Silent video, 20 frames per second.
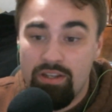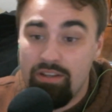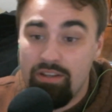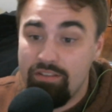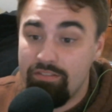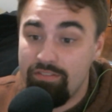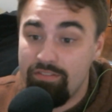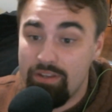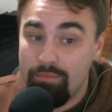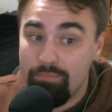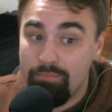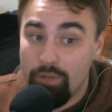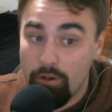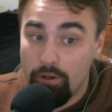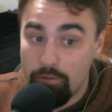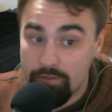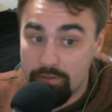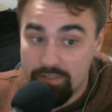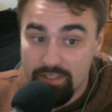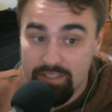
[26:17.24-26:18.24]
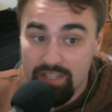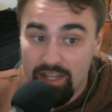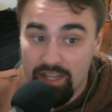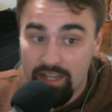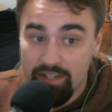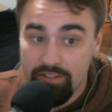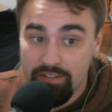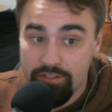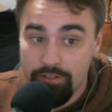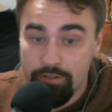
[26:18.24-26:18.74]

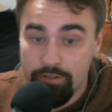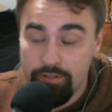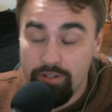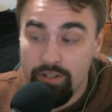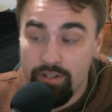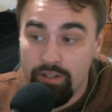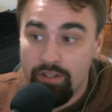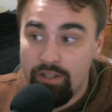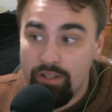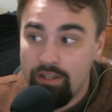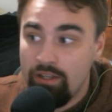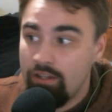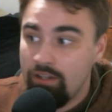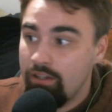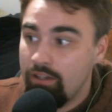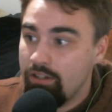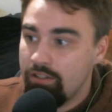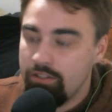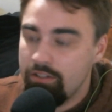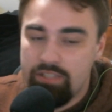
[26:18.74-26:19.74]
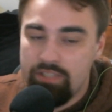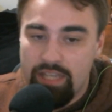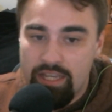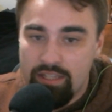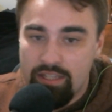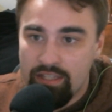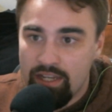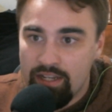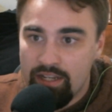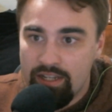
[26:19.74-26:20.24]
Vinpocetine, dude, you
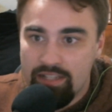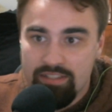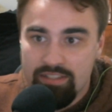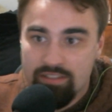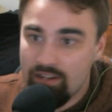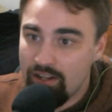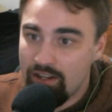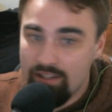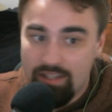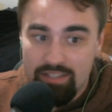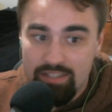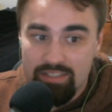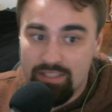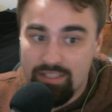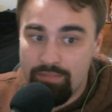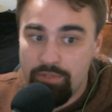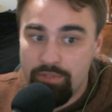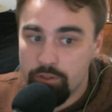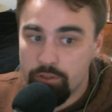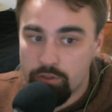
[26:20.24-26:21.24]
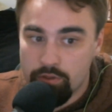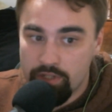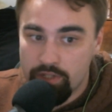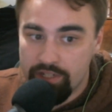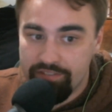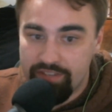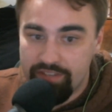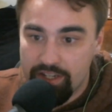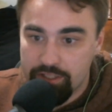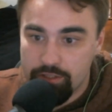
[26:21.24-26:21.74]
take that. It's not a stimulatory
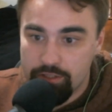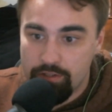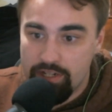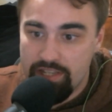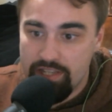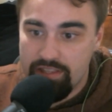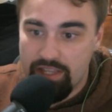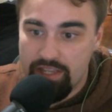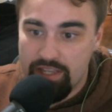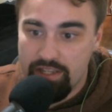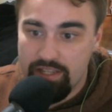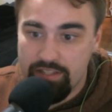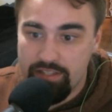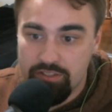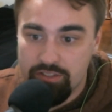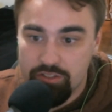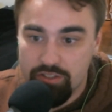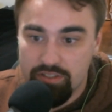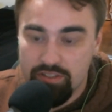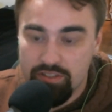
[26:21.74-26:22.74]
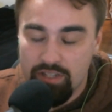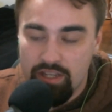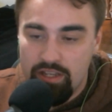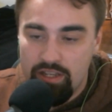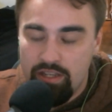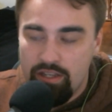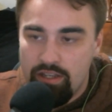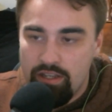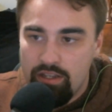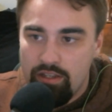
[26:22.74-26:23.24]
effect or anything. It
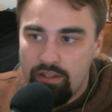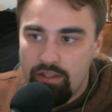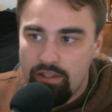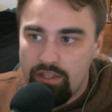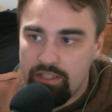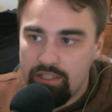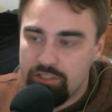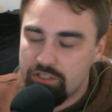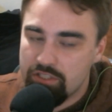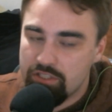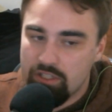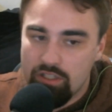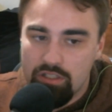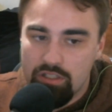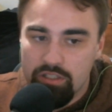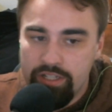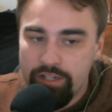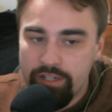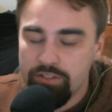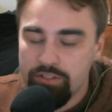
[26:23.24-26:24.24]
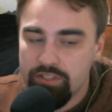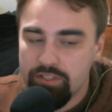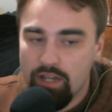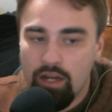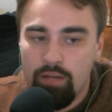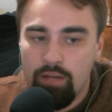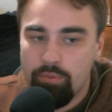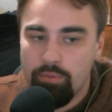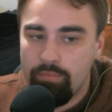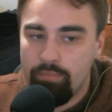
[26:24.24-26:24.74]
just clears
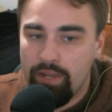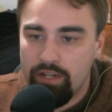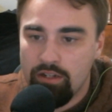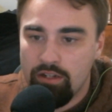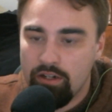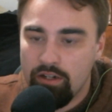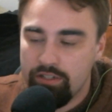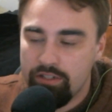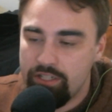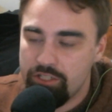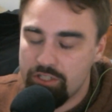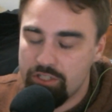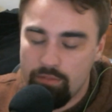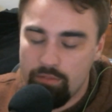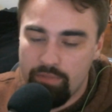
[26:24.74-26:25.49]
up my cognition.